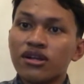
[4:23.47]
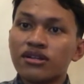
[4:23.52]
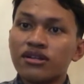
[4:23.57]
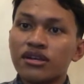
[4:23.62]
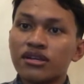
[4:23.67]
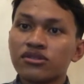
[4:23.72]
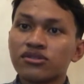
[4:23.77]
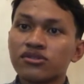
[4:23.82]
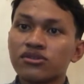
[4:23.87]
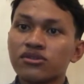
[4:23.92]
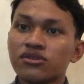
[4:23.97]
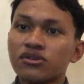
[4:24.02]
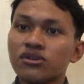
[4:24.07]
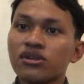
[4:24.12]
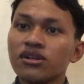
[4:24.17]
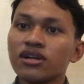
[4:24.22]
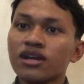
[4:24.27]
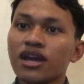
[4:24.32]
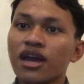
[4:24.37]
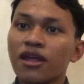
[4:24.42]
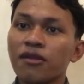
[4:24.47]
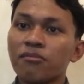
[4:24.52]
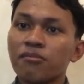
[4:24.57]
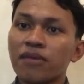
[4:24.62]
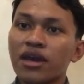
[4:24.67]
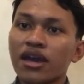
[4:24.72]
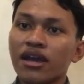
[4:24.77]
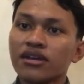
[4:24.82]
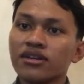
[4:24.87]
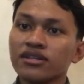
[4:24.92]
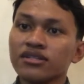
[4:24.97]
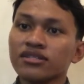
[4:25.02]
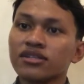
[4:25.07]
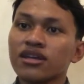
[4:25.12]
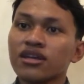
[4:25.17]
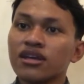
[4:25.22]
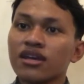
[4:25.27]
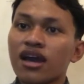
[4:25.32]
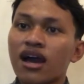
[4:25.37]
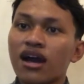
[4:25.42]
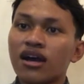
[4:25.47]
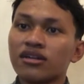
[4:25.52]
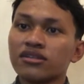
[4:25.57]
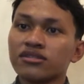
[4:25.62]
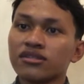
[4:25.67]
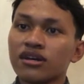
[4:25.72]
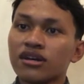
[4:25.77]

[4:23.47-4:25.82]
the school can make it as